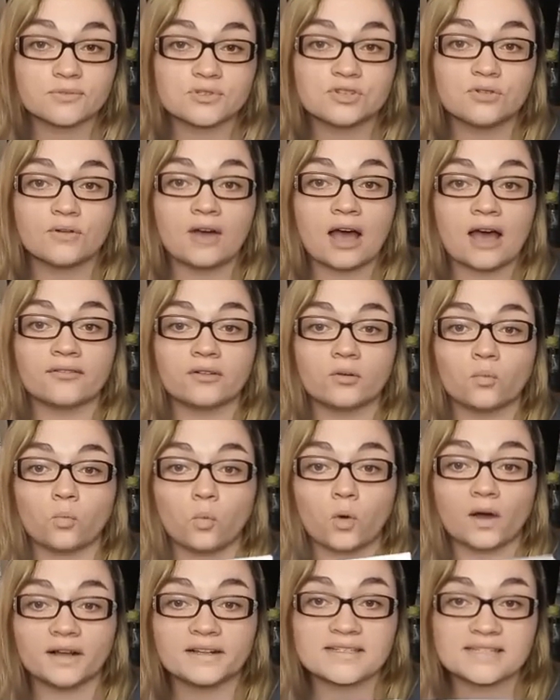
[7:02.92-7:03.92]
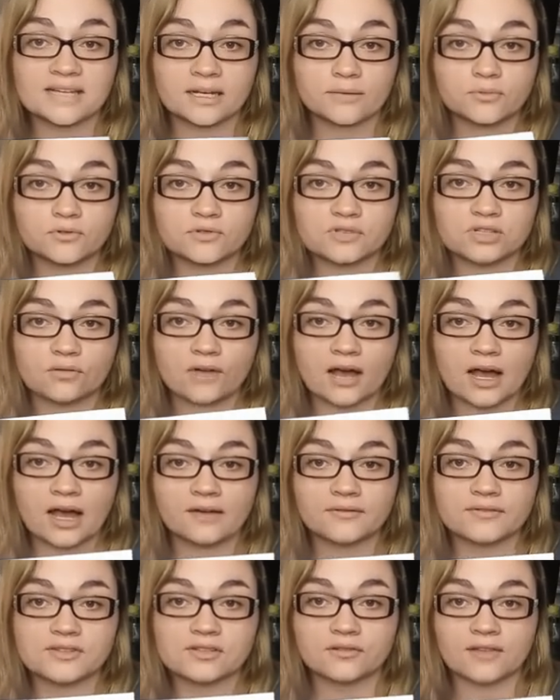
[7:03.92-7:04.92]
you have and what samples you
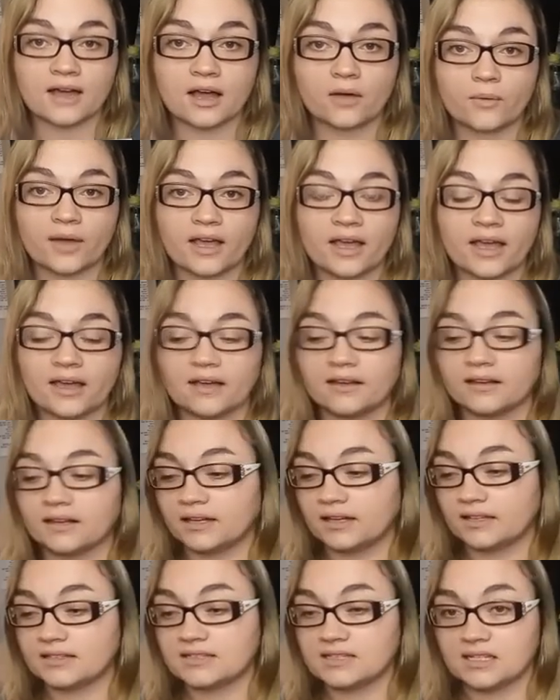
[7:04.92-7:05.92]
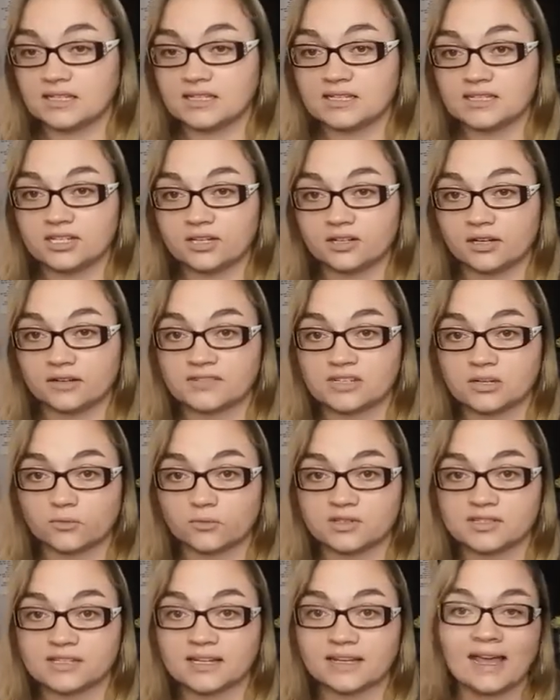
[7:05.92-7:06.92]
have, so that way it's easier if
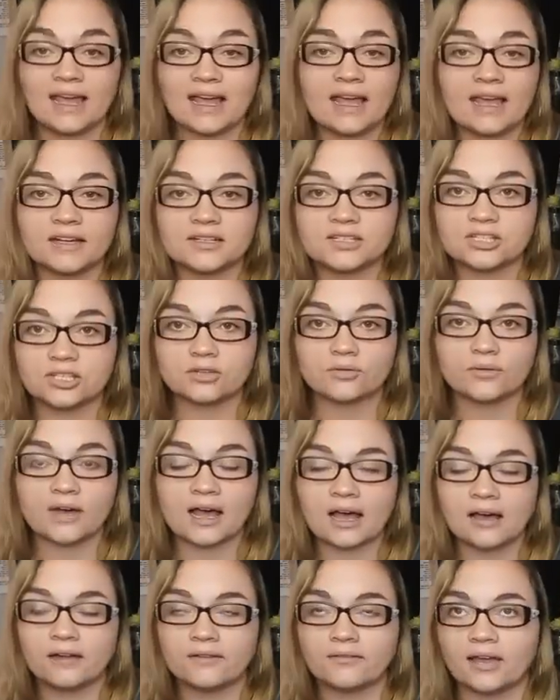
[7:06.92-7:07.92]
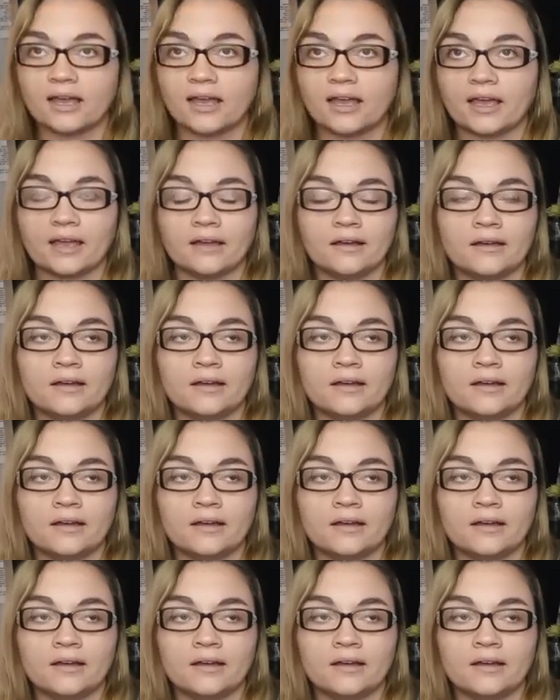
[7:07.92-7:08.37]
someone's like, hey, do you have a,